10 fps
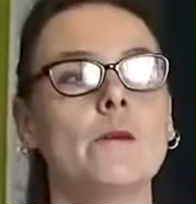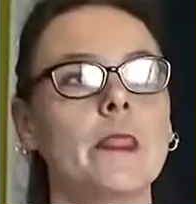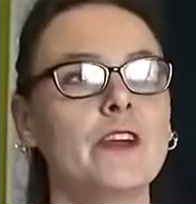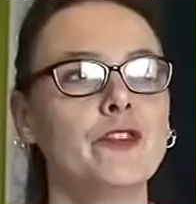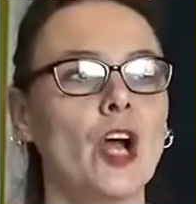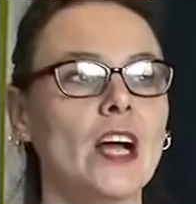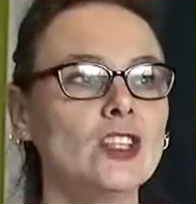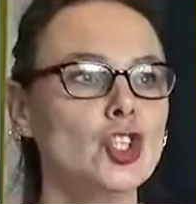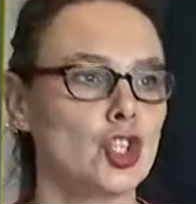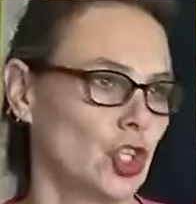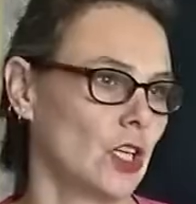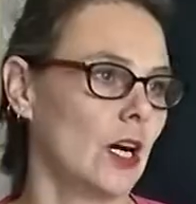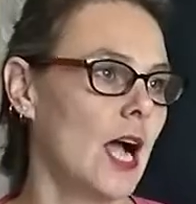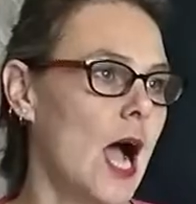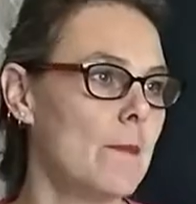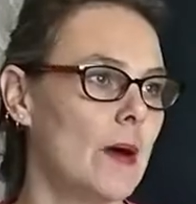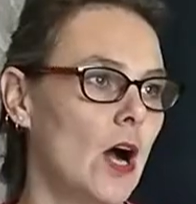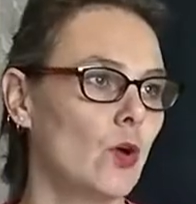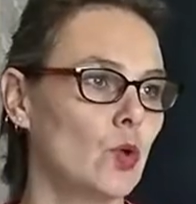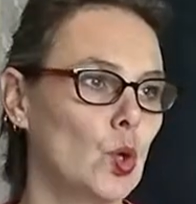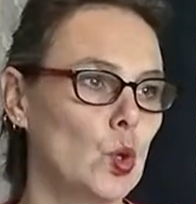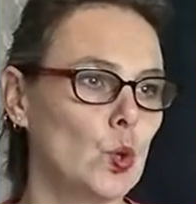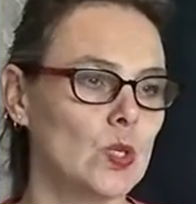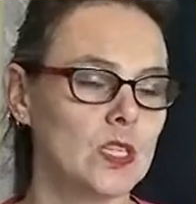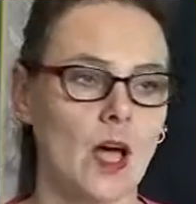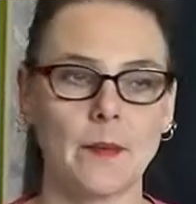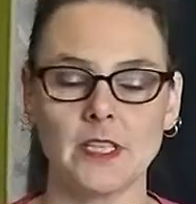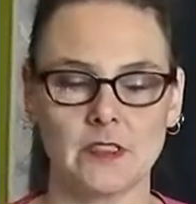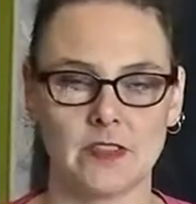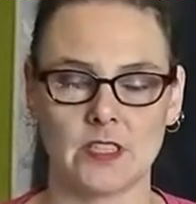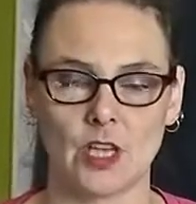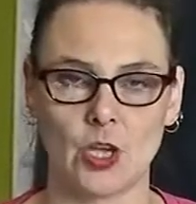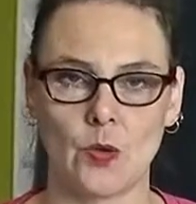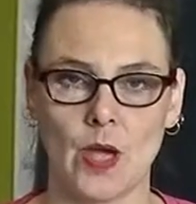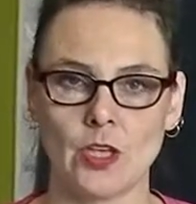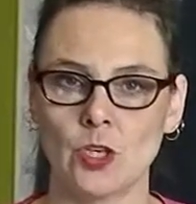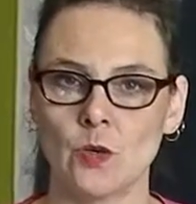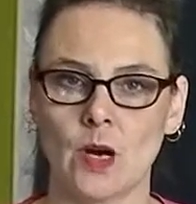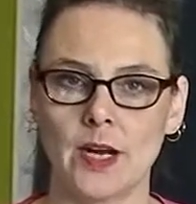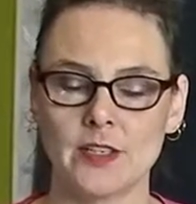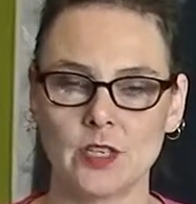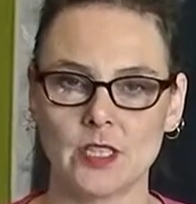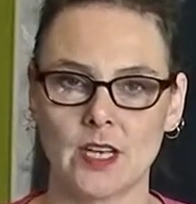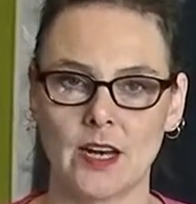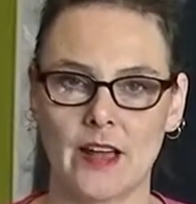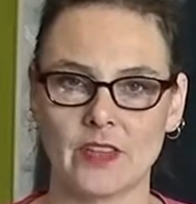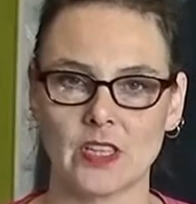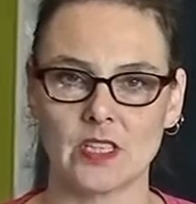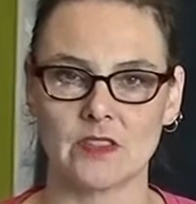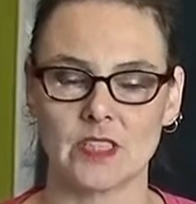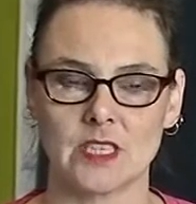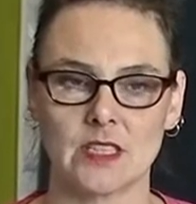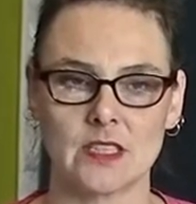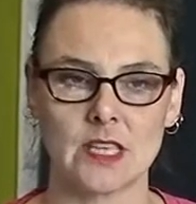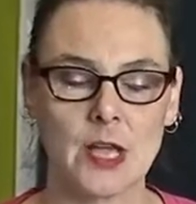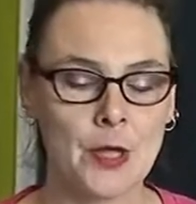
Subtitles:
If you're unsure about who is coming to visit you and you are interested in having these visits,